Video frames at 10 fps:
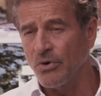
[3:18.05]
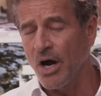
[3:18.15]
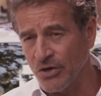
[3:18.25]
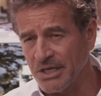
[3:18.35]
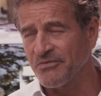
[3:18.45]

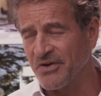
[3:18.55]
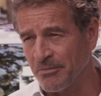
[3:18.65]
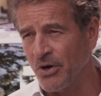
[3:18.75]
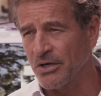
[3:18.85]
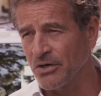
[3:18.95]
I'll get in front
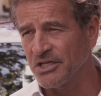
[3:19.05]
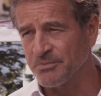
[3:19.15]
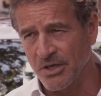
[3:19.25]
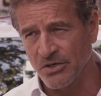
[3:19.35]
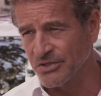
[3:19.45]
of my guys.
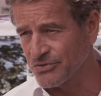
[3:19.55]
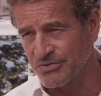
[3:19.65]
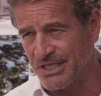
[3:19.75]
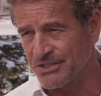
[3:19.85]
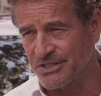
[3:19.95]
My guys will
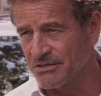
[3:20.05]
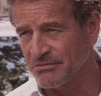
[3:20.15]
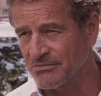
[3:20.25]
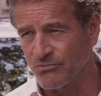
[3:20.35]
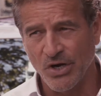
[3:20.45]
test it
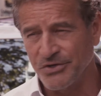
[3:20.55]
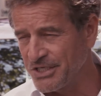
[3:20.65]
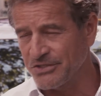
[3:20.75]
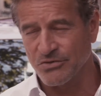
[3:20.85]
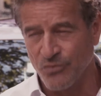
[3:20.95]
and road
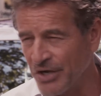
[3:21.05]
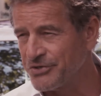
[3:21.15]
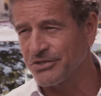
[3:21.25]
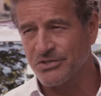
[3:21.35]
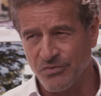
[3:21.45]
test
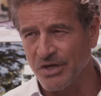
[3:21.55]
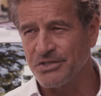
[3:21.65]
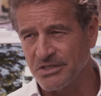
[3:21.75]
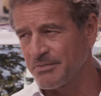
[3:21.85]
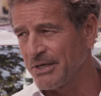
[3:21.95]

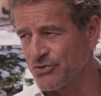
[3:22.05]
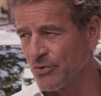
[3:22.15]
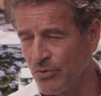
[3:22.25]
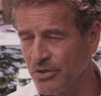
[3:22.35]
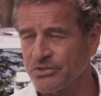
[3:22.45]
to make
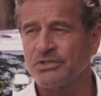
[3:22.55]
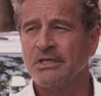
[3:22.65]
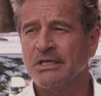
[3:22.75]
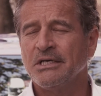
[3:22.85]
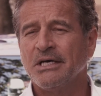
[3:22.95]
sure it works.
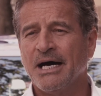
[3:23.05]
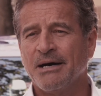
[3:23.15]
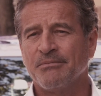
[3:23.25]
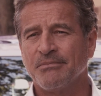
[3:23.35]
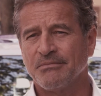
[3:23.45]

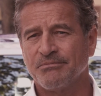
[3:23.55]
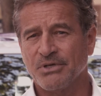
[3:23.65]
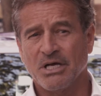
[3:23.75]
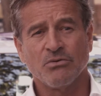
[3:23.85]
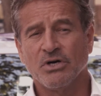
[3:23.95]

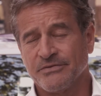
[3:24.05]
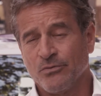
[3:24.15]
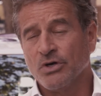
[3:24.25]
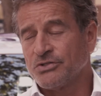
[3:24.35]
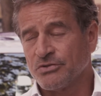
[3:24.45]
But otherwise, if it
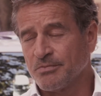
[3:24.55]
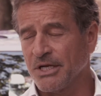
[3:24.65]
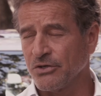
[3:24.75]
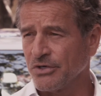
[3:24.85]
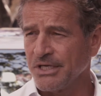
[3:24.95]
works, it's a
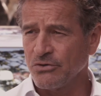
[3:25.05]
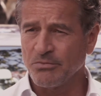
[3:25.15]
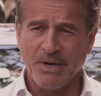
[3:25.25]
bloody good idea, good